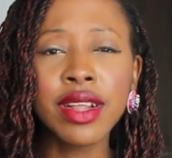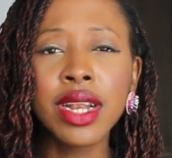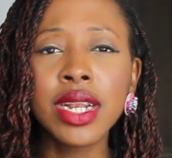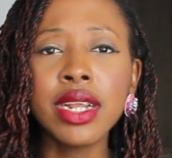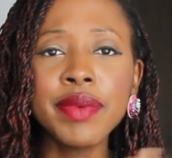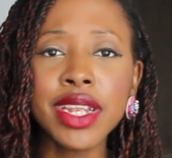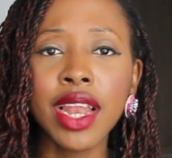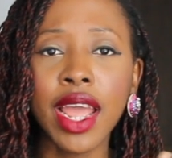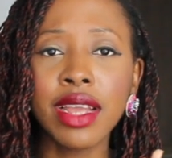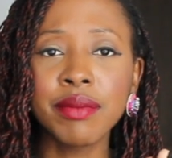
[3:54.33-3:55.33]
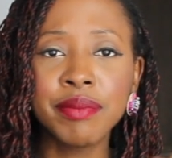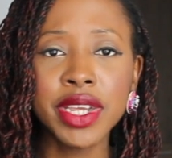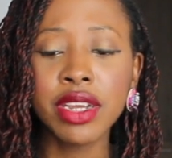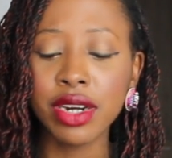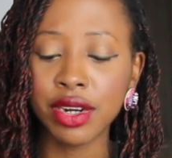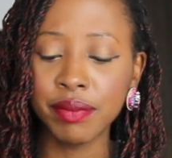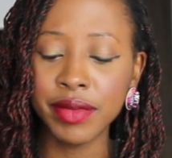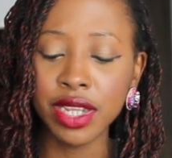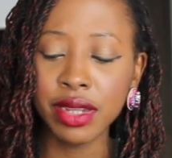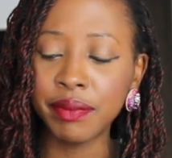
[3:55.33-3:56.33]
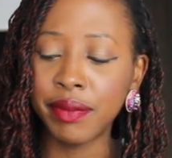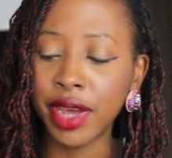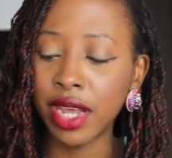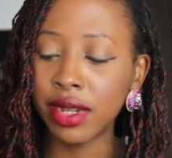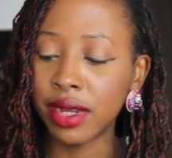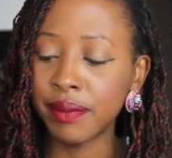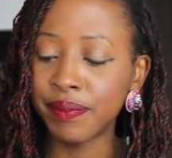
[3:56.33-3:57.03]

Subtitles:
A little bit like bigger on me, but